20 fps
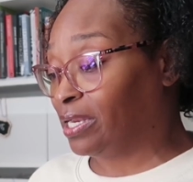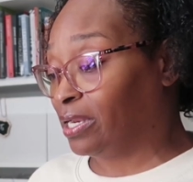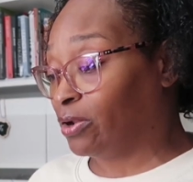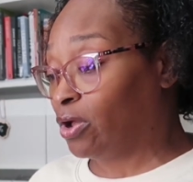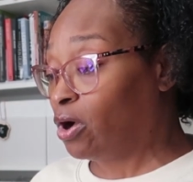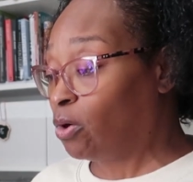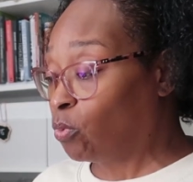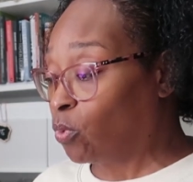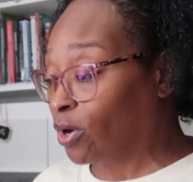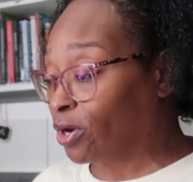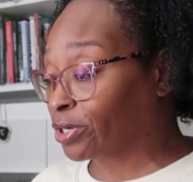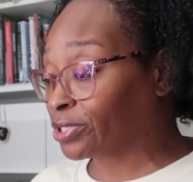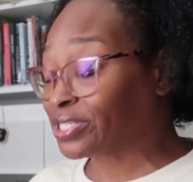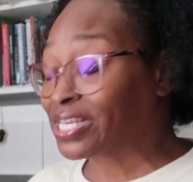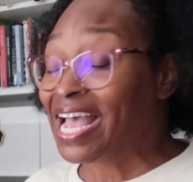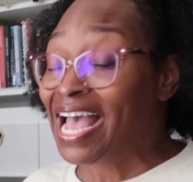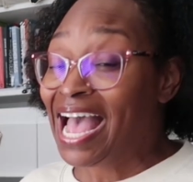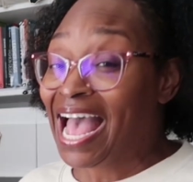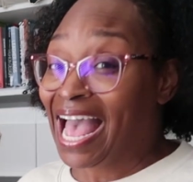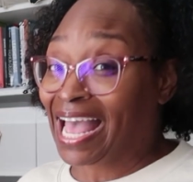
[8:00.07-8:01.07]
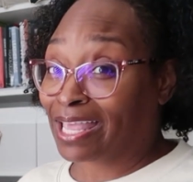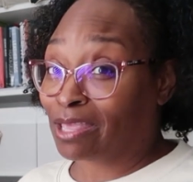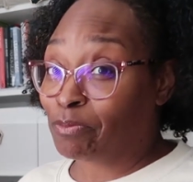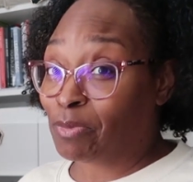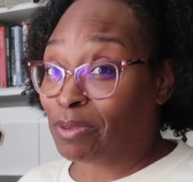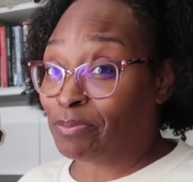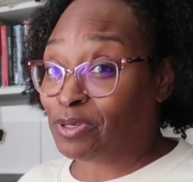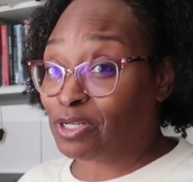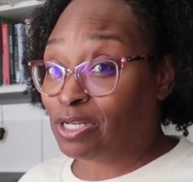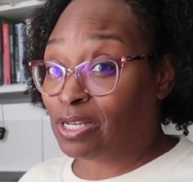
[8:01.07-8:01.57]
it all works, I can
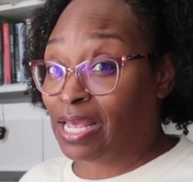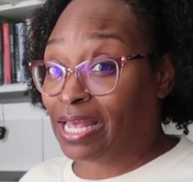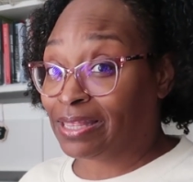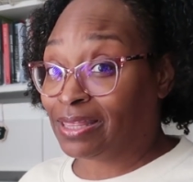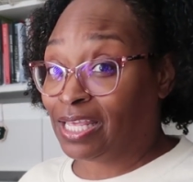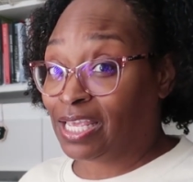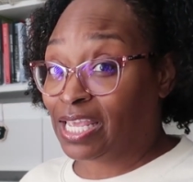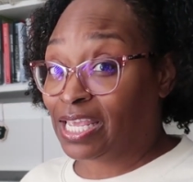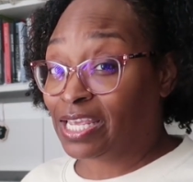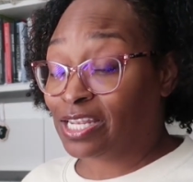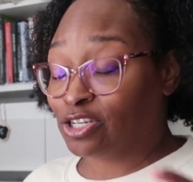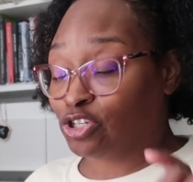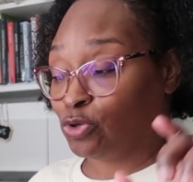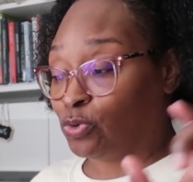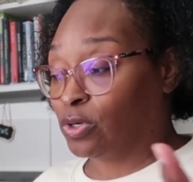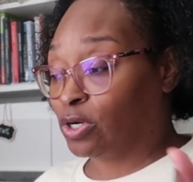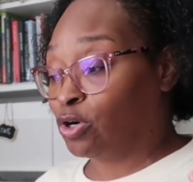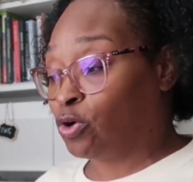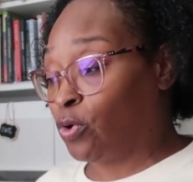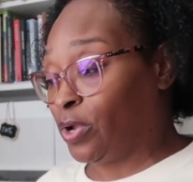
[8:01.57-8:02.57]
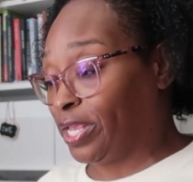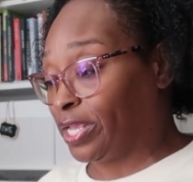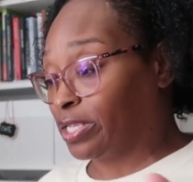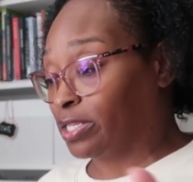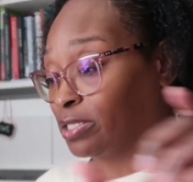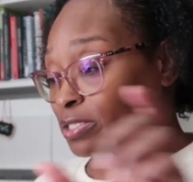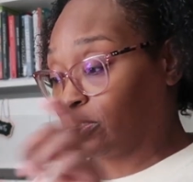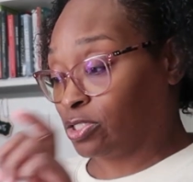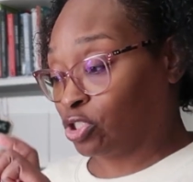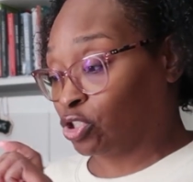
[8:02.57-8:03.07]
maybe at the end do a
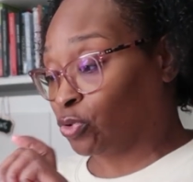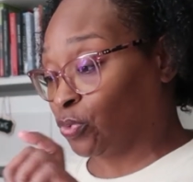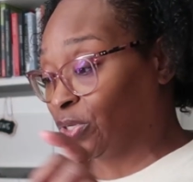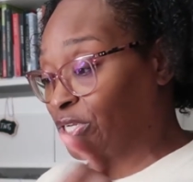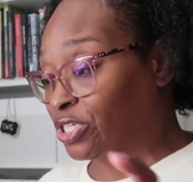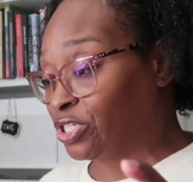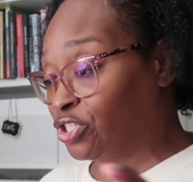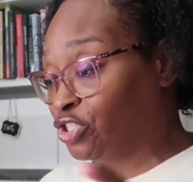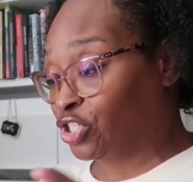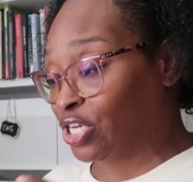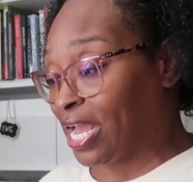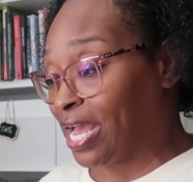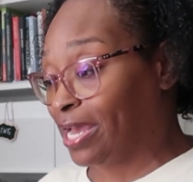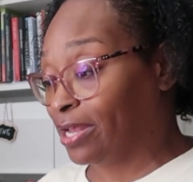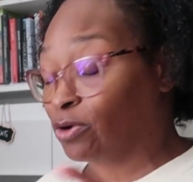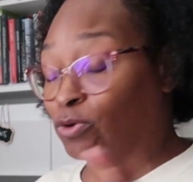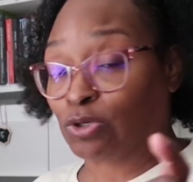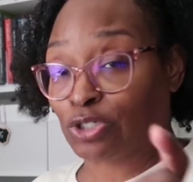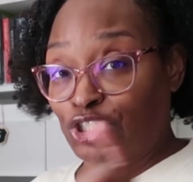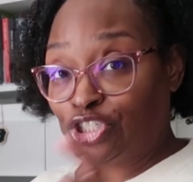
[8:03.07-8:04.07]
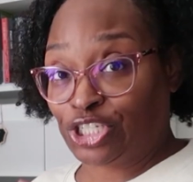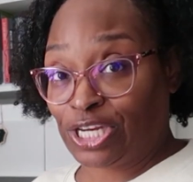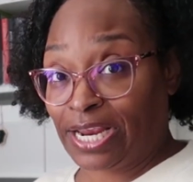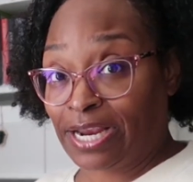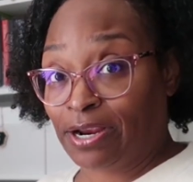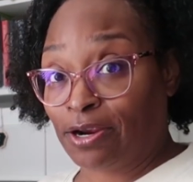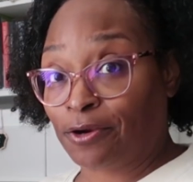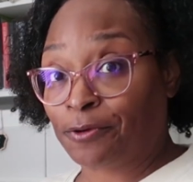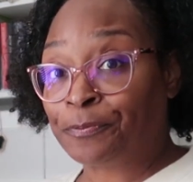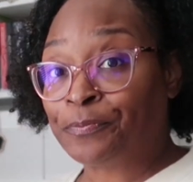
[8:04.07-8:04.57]
quick screenshot or
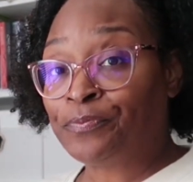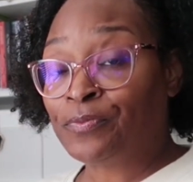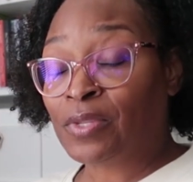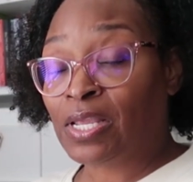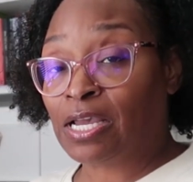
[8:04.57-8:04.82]
share